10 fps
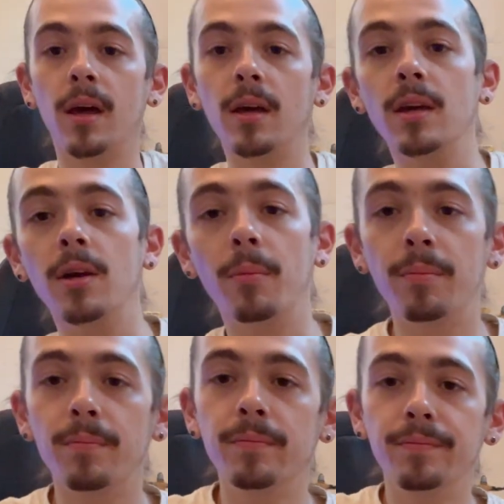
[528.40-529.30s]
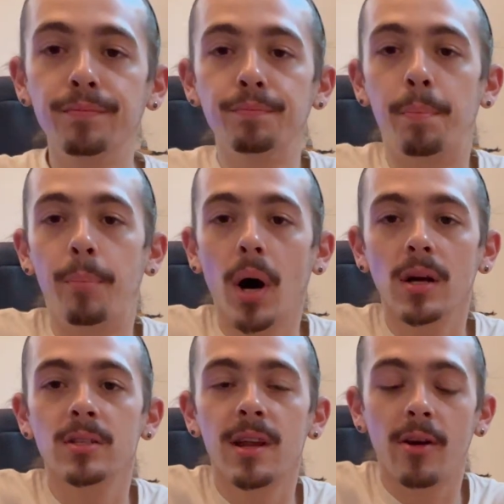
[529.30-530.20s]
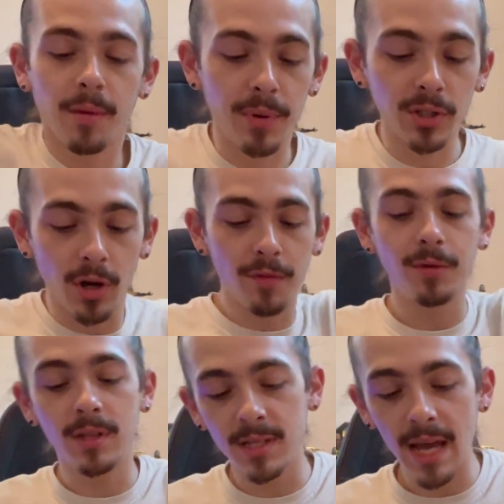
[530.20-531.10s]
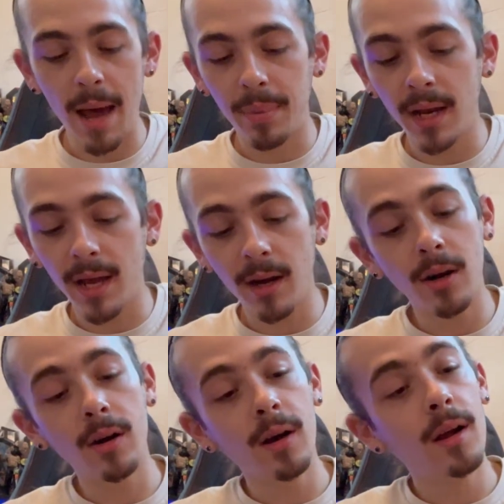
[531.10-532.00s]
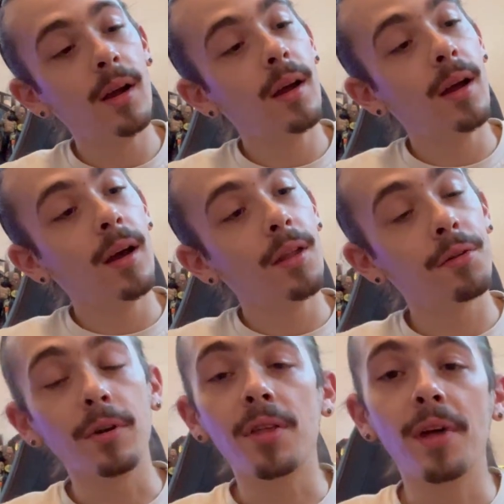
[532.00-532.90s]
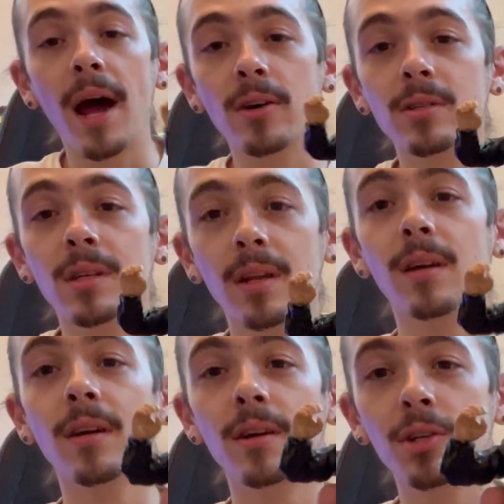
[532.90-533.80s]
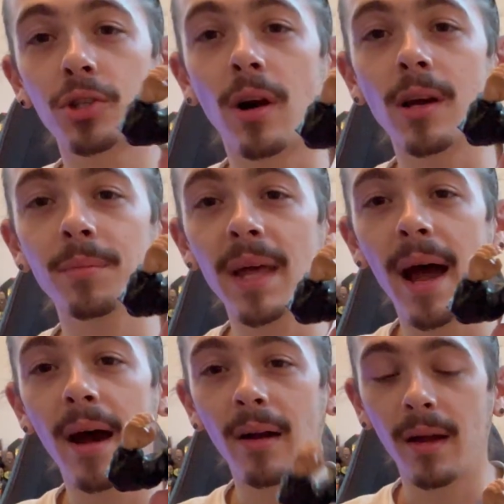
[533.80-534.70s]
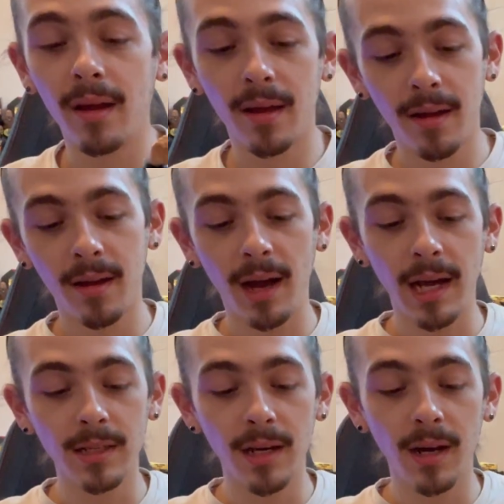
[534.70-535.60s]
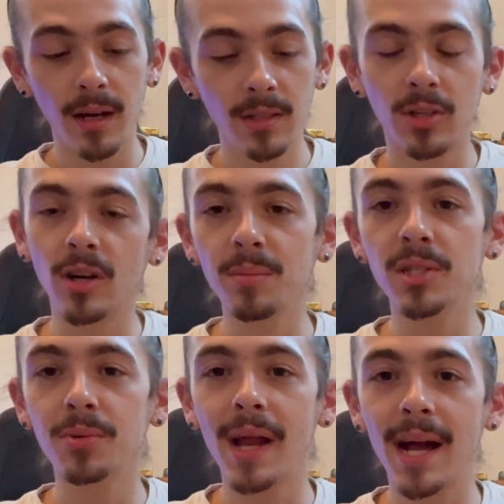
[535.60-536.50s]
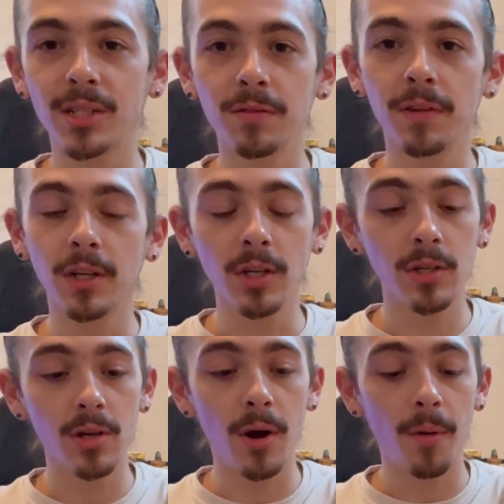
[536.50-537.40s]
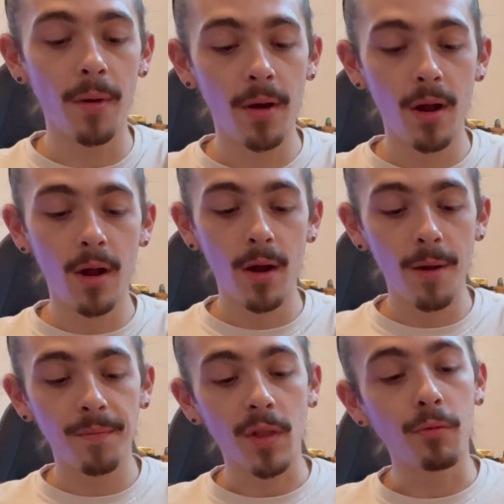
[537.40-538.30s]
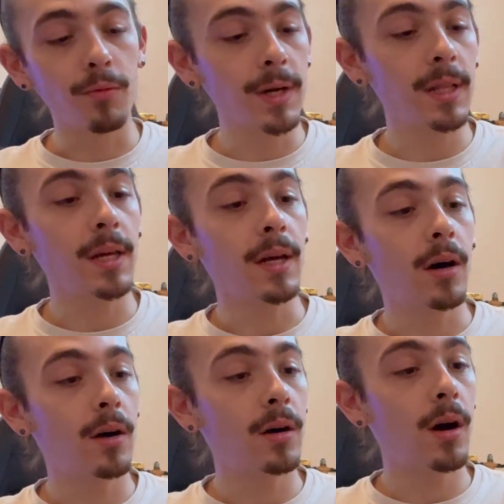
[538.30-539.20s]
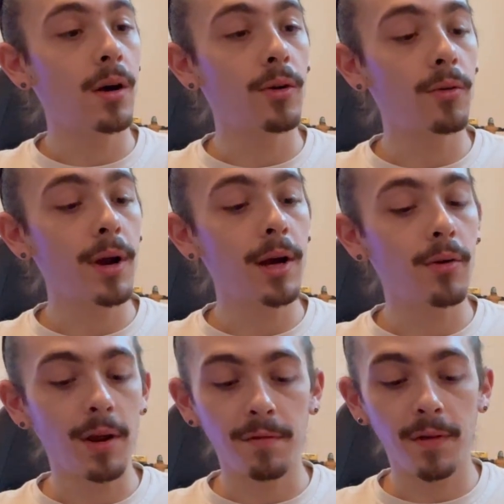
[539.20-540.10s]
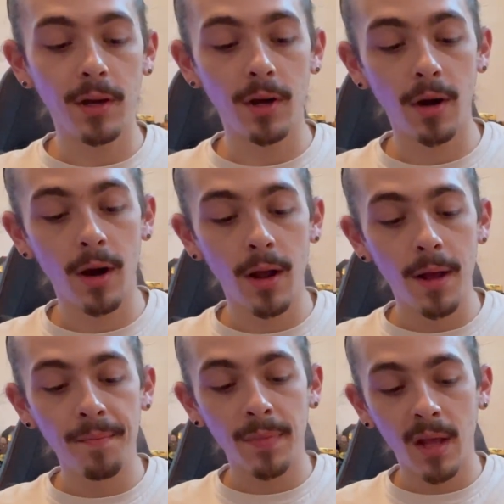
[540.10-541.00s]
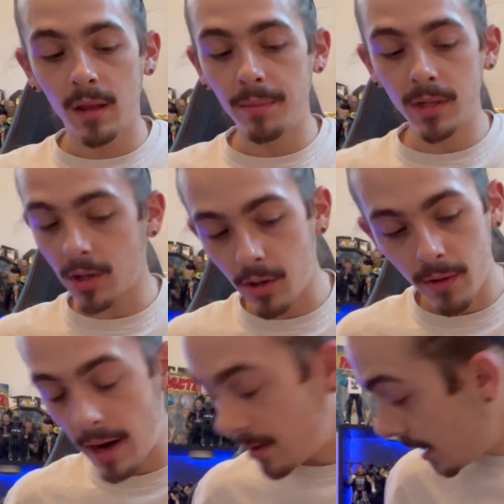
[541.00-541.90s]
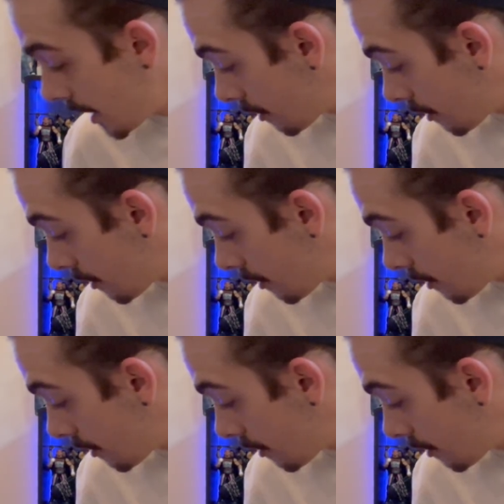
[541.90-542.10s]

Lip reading: you know, buzzed Eric Bischoff with the Zappinator 3000, shrunk him down, and turned him into an action figure. So really a great figure. Let me turn around and